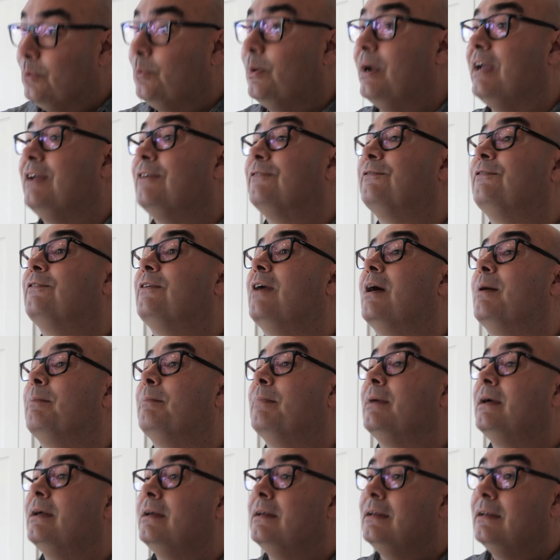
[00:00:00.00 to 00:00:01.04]
away
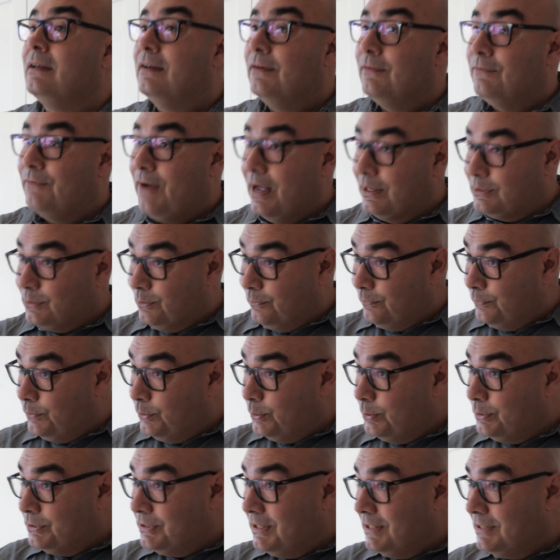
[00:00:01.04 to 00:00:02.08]
from fossil
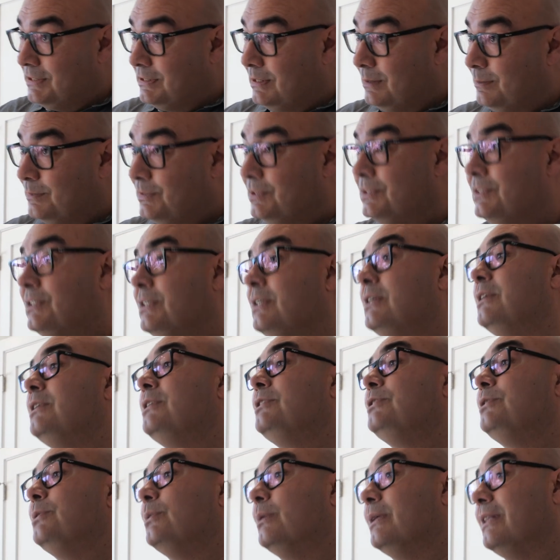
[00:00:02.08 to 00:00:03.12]
fuel systems
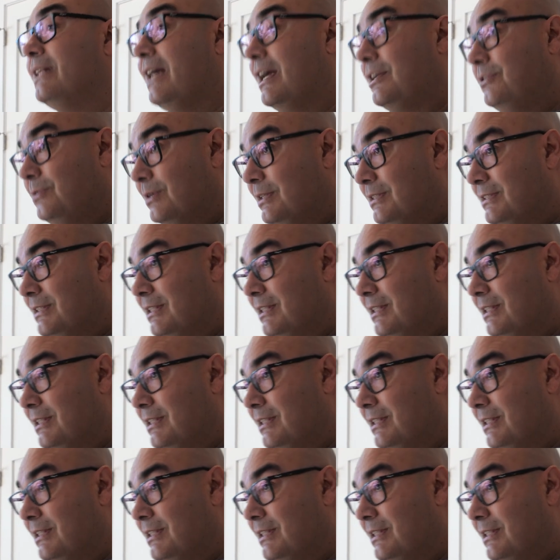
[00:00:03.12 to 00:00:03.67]
to electric